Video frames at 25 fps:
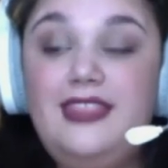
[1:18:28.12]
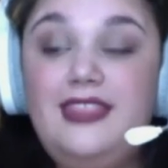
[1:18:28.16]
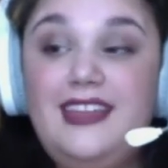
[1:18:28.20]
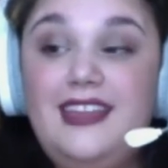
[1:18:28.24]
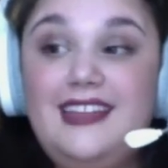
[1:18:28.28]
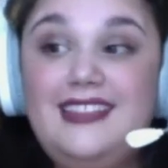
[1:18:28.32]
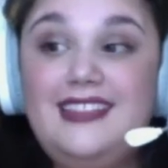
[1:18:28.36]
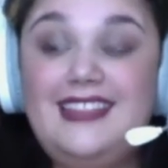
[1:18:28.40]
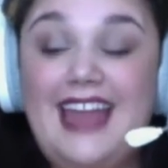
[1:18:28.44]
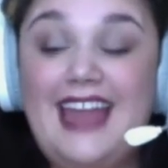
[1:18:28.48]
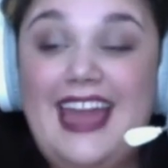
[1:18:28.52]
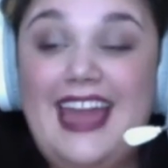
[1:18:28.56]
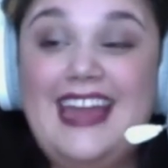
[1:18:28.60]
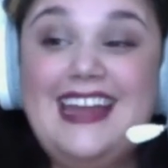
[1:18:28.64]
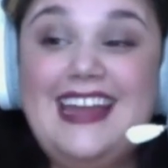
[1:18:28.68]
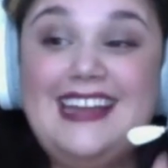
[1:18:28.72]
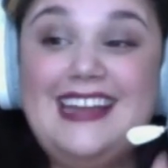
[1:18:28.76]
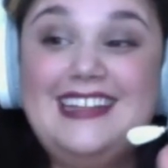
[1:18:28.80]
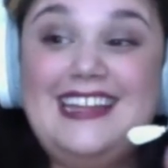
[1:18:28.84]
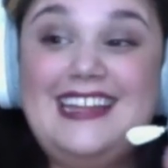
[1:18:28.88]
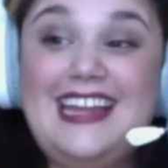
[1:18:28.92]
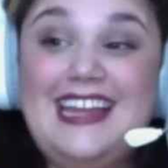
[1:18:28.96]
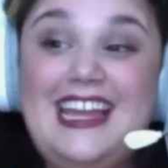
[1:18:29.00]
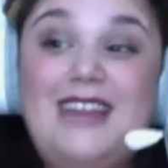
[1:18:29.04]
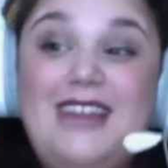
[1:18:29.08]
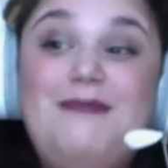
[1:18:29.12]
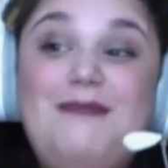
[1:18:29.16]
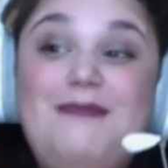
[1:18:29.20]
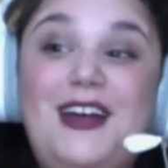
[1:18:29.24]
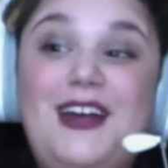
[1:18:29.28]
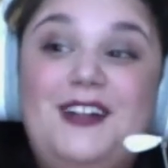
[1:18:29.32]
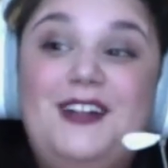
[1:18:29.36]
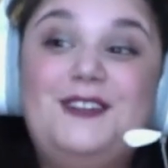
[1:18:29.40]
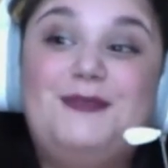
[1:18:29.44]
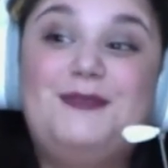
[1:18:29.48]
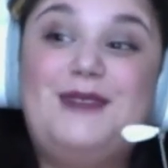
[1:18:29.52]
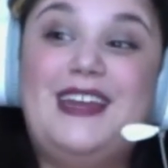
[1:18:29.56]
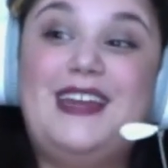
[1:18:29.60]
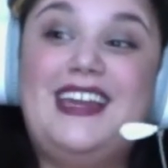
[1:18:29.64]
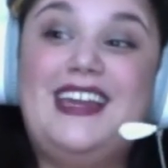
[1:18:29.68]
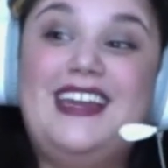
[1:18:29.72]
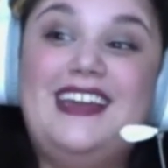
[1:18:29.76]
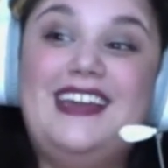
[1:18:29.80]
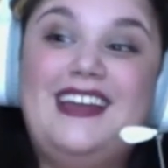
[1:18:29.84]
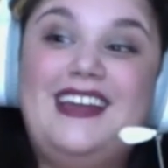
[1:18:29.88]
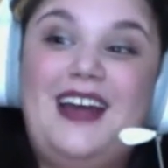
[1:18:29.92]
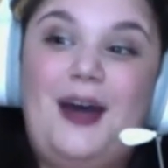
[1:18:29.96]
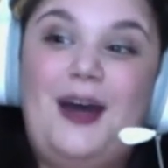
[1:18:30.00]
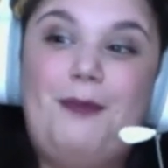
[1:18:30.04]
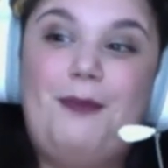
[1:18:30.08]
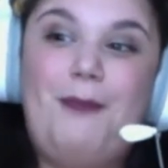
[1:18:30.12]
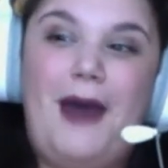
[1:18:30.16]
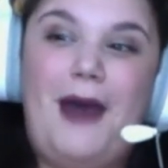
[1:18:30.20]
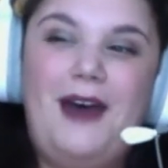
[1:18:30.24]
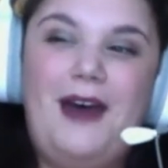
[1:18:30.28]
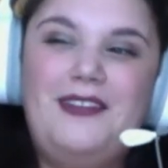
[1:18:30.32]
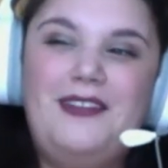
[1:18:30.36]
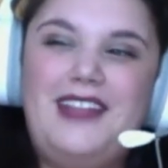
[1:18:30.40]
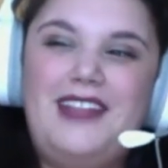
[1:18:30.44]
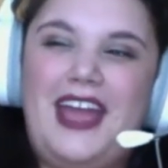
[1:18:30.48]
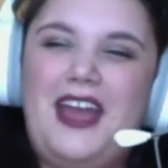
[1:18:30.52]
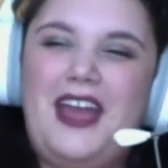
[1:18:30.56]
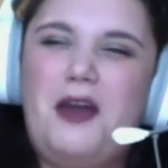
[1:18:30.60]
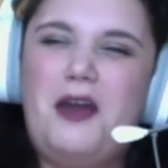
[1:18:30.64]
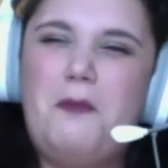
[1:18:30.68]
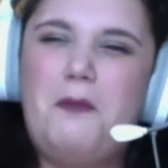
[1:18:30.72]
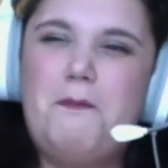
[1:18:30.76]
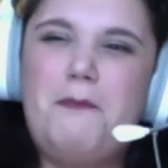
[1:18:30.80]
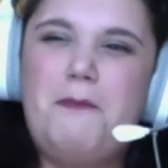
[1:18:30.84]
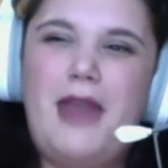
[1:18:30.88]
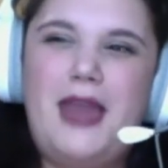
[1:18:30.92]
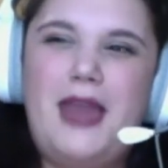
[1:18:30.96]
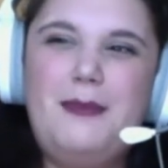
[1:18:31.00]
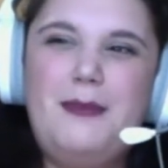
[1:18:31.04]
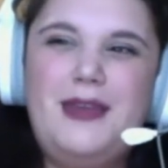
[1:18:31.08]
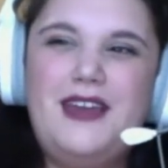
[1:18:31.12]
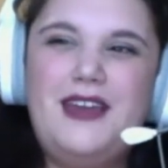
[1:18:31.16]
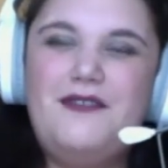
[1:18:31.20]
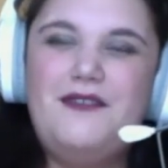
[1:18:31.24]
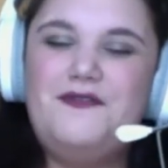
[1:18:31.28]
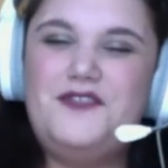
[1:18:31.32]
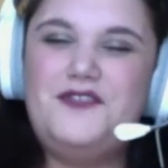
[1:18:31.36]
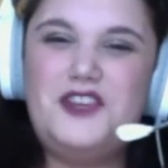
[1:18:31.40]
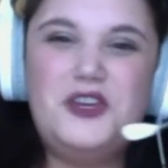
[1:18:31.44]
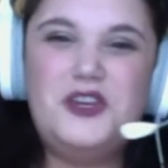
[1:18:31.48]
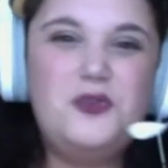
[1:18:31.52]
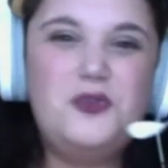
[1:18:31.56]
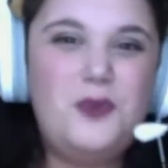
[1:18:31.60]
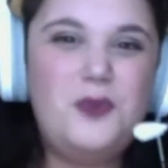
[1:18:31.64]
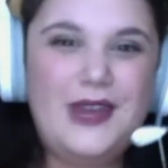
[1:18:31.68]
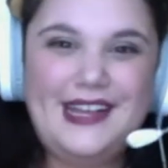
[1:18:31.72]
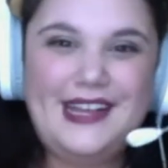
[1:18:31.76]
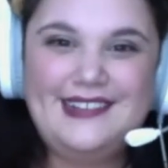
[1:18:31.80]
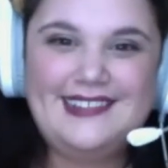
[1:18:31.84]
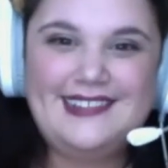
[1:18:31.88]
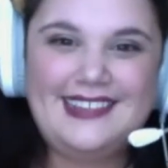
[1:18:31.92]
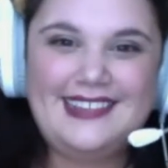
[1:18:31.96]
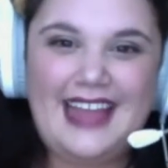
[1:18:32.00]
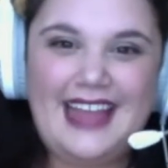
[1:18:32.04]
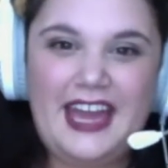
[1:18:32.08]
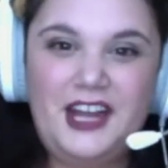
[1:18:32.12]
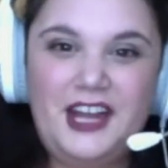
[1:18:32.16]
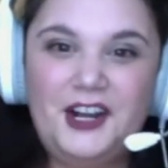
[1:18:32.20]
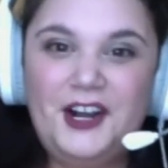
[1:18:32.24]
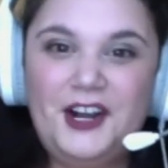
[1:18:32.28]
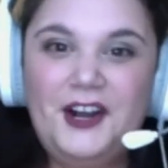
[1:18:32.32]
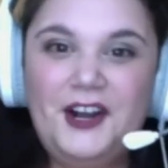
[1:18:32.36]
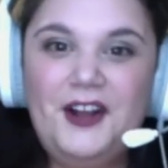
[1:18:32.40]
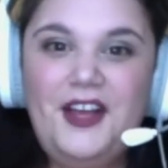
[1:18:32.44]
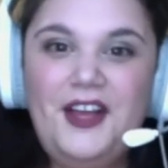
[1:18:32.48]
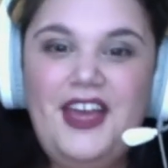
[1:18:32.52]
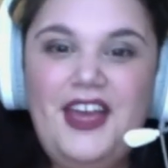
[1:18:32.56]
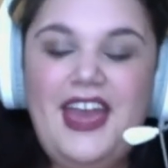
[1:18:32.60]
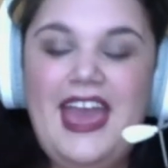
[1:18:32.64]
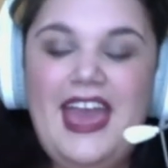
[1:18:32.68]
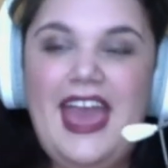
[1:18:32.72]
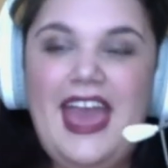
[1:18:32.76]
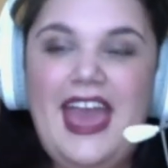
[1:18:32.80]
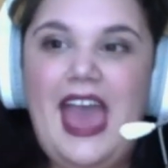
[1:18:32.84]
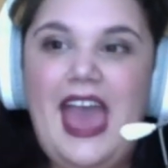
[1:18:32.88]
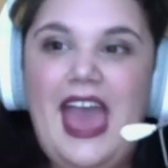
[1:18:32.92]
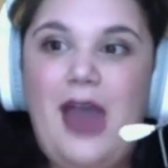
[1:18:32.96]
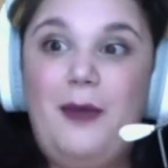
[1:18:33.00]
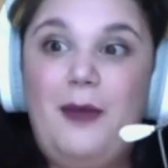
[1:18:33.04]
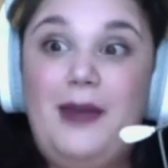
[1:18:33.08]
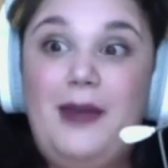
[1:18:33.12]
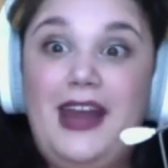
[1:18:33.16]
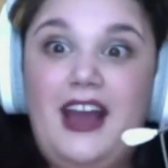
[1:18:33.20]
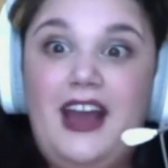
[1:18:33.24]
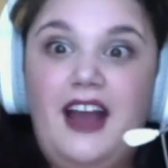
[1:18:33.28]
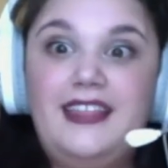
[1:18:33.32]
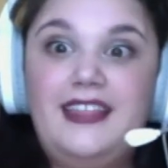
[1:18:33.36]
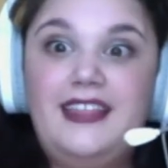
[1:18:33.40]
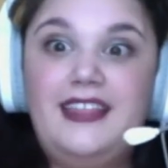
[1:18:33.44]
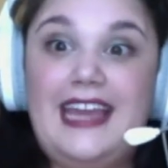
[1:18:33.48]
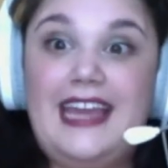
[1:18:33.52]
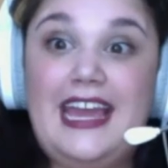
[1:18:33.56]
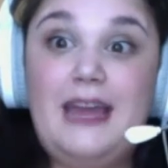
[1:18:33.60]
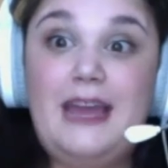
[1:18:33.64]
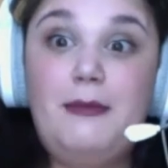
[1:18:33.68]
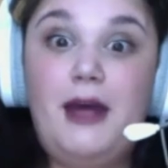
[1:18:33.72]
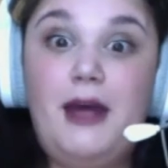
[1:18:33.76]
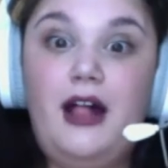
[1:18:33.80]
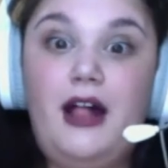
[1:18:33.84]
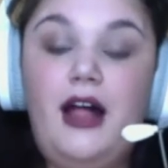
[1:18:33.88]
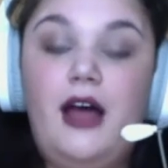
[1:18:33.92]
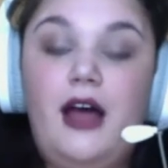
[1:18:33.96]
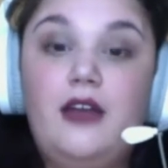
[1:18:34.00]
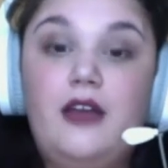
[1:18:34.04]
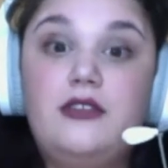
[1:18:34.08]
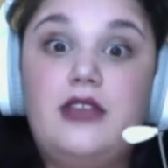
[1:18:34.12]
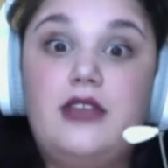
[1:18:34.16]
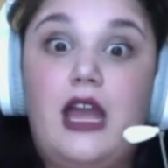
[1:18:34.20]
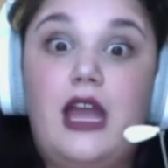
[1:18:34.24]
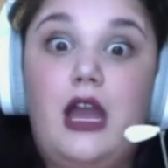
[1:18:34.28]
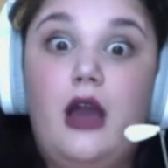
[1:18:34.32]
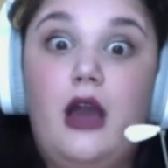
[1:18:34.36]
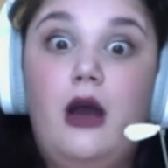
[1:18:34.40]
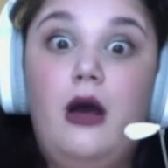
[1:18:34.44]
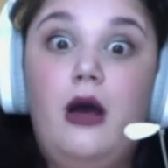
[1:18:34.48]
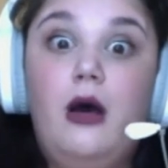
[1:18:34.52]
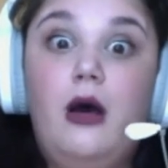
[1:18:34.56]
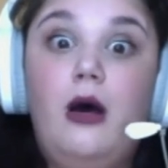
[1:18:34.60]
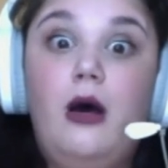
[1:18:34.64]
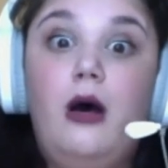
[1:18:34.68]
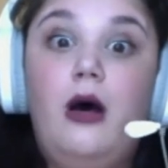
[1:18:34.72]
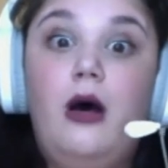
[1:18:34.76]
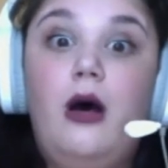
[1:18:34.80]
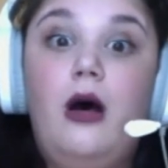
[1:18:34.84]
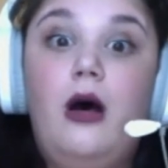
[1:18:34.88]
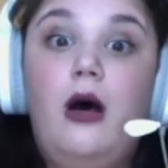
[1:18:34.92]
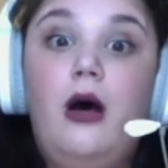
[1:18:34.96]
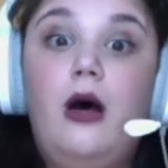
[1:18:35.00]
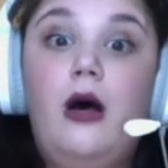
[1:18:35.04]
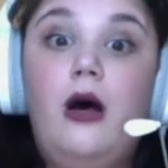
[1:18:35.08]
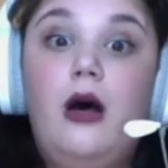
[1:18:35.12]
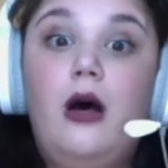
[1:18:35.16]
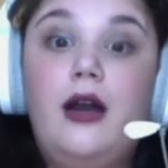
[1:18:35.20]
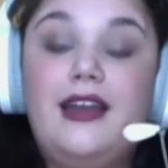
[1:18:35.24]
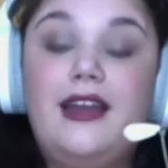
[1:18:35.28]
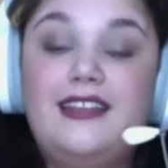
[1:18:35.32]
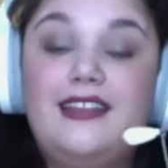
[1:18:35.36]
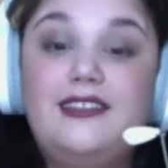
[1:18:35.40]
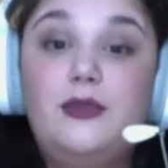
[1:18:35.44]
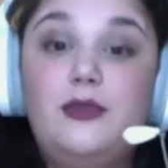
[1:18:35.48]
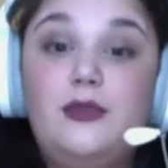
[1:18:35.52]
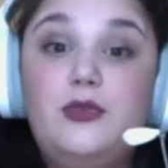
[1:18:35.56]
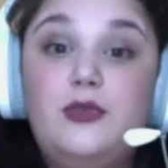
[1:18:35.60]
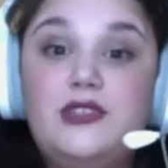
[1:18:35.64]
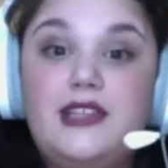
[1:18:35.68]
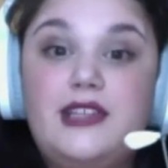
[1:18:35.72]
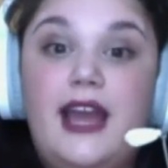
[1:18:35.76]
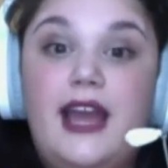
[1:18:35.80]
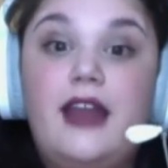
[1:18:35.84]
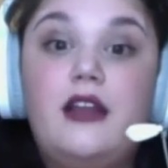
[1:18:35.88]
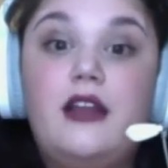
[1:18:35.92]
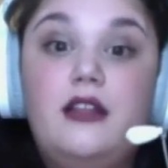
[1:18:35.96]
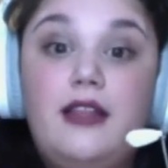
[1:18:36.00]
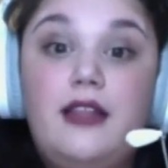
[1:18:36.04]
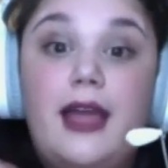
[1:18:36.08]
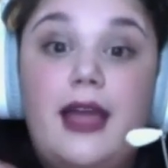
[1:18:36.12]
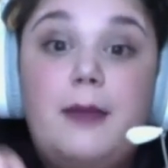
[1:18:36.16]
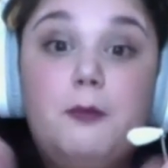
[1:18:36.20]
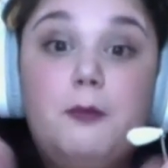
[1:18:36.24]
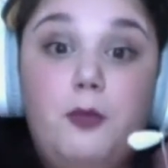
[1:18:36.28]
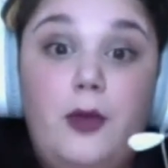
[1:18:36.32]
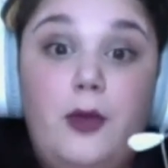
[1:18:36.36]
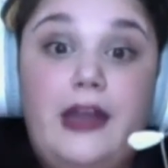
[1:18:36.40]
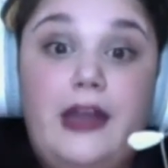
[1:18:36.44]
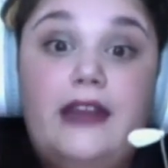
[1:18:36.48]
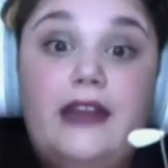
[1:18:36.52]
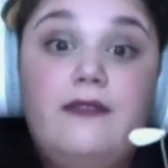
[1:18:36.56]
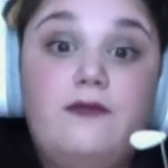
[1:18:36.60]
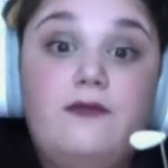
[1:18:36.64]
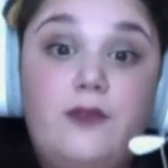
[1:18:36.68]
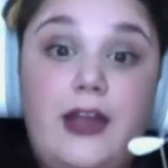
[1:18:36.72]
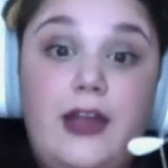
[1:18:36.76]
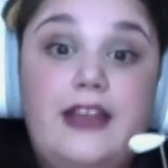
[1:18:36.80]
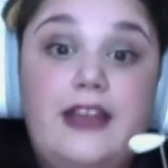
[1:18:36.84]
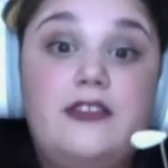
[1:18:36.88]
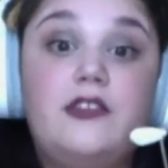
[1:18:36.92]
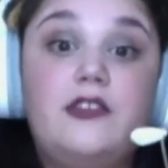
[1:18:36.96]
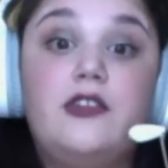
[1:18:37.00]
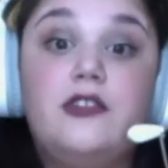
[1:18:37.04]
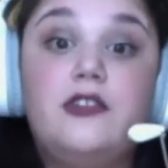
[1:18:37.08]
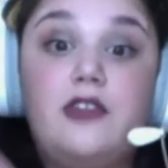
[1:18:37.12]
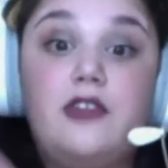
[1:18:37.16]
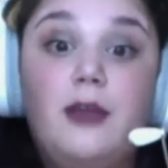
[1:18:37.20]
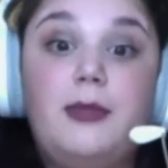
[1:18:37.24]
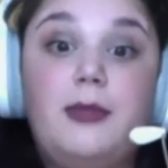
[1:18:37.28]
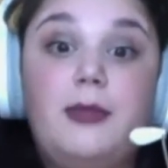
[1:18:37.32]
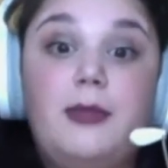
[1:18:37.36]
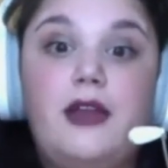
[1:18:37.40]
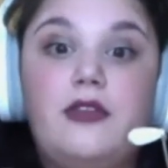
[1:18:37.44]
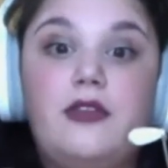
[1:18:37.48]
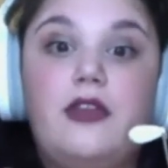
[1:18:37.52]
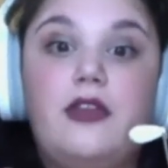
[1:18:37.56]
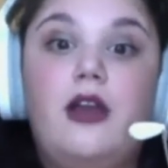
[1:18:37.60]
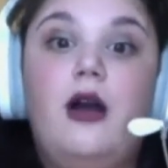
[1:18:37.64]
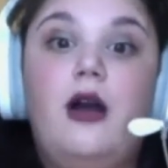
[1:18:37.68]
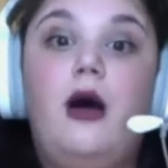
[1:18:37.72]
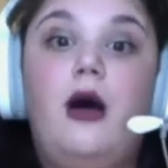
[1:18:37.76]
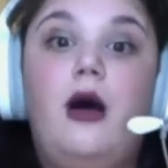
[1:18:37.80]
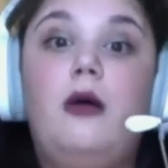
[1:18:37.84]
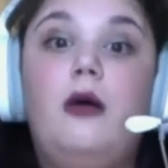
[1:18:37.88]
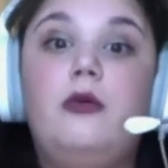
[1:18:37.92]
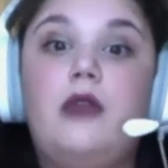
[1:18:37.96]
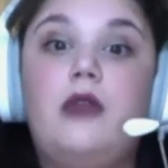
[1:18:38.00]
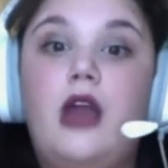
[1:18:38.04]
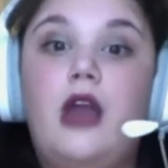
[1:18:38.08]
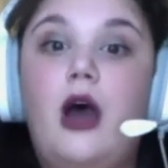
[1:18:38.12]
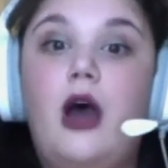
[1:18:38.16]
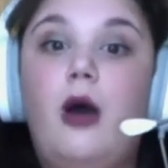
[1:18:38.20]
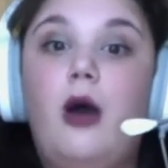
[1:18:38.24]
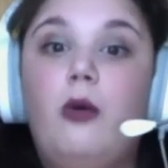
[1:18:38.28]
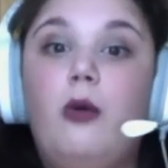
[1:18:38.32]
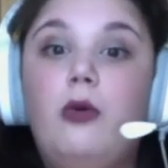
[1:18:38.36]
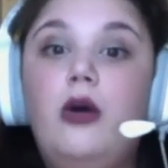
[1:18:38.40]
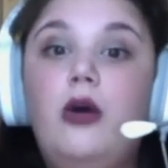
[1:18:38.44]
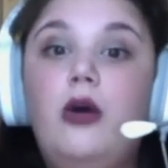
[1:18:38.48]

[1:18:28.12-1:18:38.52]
they emailed me about like maybe a few weeks later. And when I got the email, I was like, because it was titled like Brendan Fraser or something. I was like, oh no,